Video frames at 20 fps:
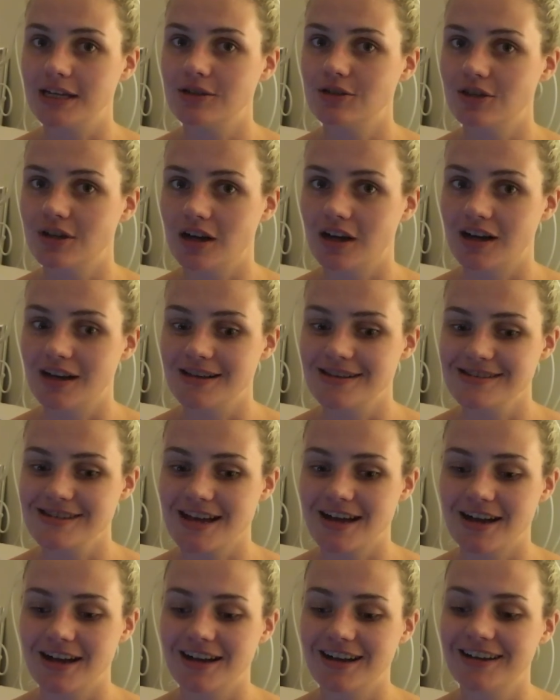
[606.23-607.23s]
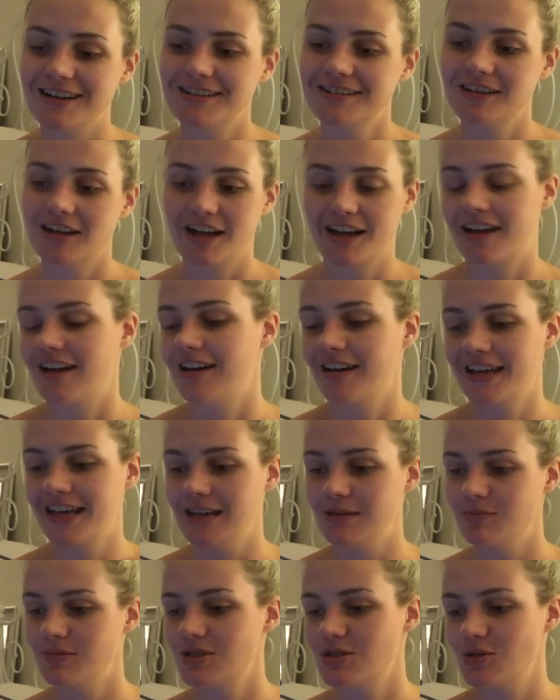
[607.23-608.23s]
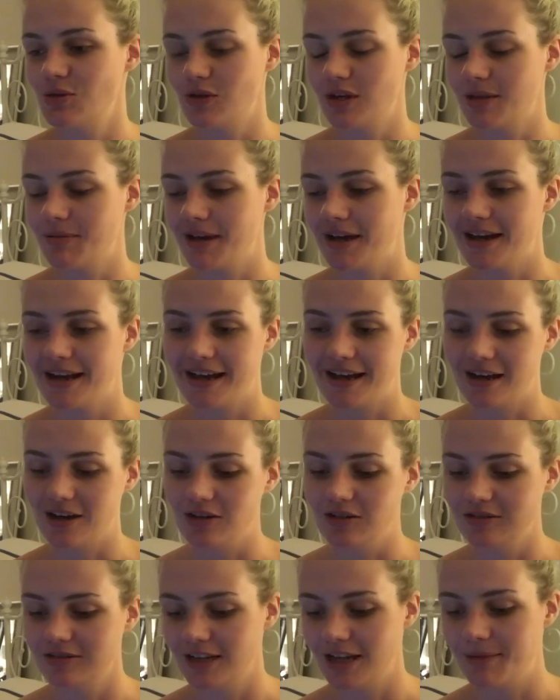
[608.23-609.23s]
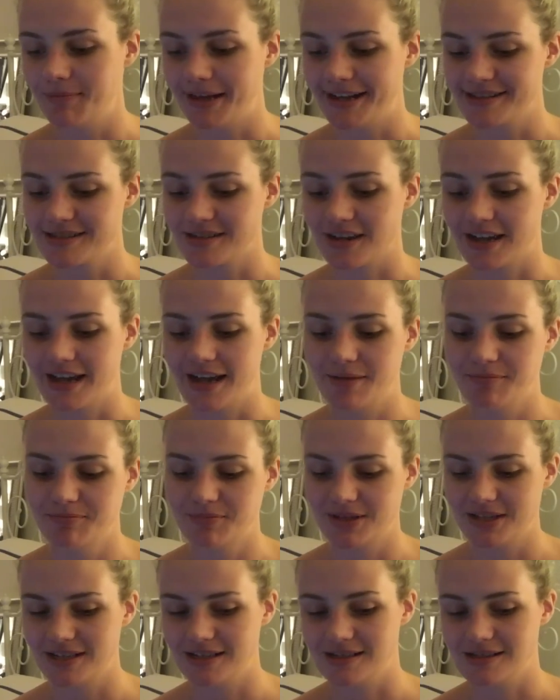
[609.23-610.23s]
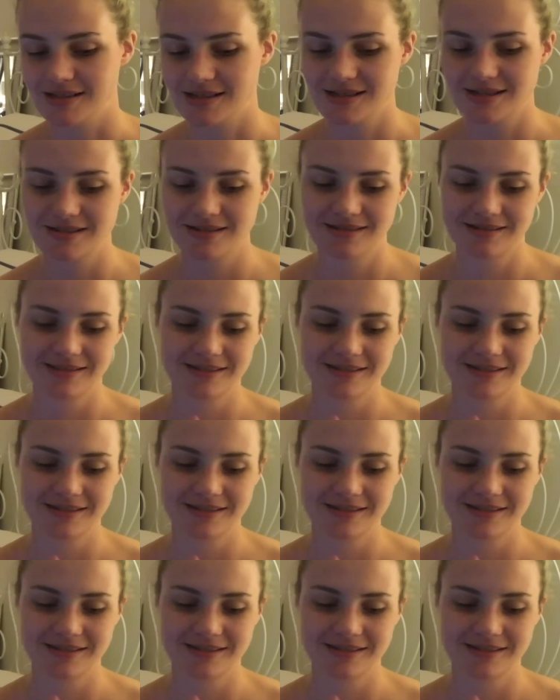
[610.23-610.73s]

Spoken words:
You guys are, I can't keep talking about how amazed I am because